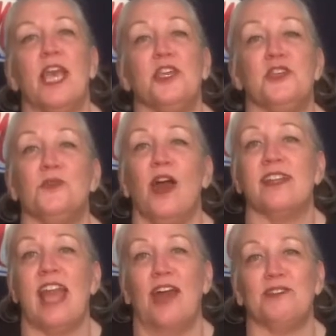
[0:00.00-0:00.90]
You are
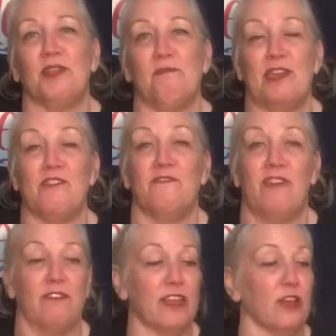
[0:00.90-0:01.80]
now going to make your
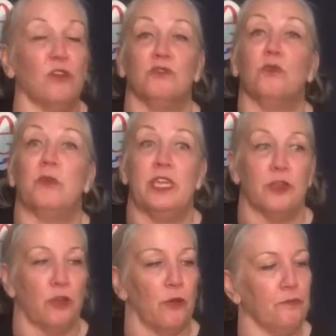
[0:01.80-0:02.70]
very own
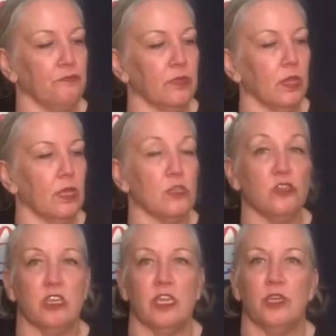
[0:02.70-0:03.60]
GUIRO.
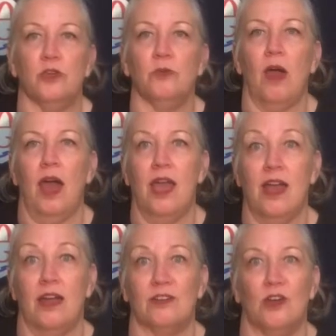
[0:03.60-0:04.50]

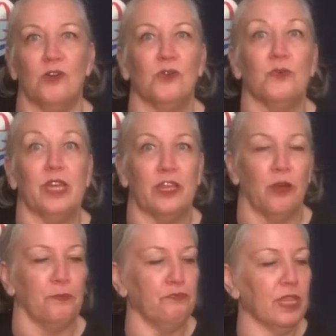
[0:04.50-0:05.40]
G-U-I-R-O,
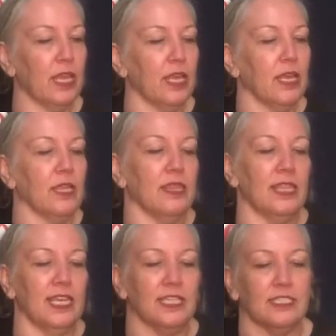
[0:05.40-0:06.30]
GUIRO.
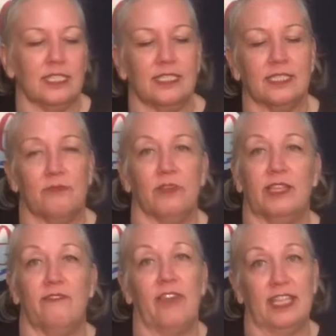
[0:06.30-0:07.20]
This is a really
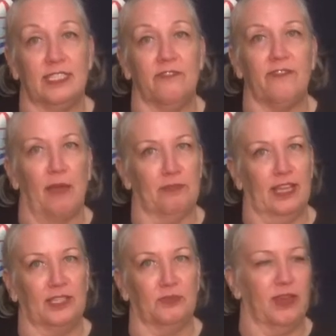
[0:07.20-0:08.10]
fancy
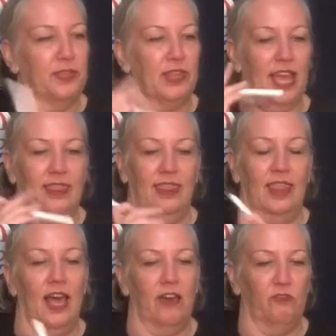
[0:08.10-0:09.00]
fiberglass one that I
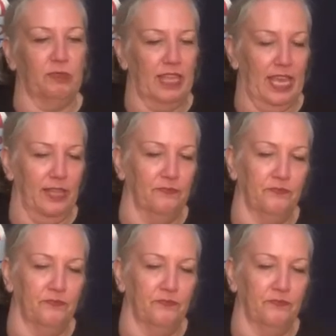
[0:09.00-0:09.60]
love playing.